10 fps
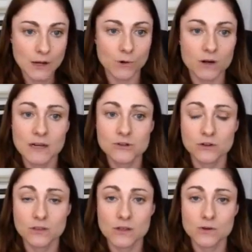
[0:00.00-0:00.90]
want to make
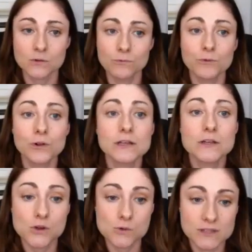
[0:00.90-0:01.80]
sure that you fully
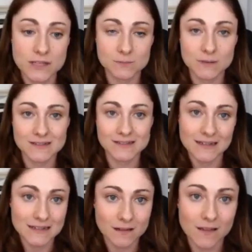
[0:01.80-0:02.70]
use this because
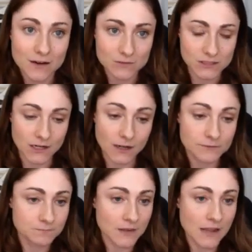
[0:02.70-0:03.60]
it is a lot of stuff.
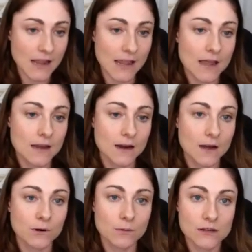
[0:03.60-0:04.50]
And
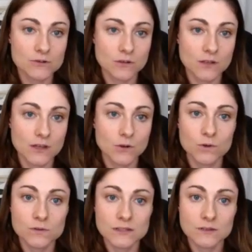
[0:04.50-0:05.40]
I want to make sure that you
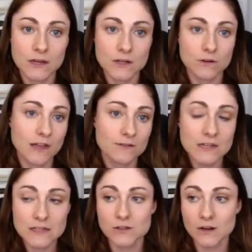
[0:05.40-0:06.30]
use it to make your life
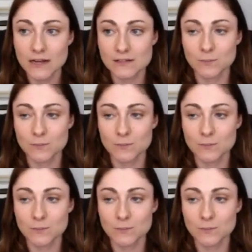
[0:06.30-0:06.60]
easier and to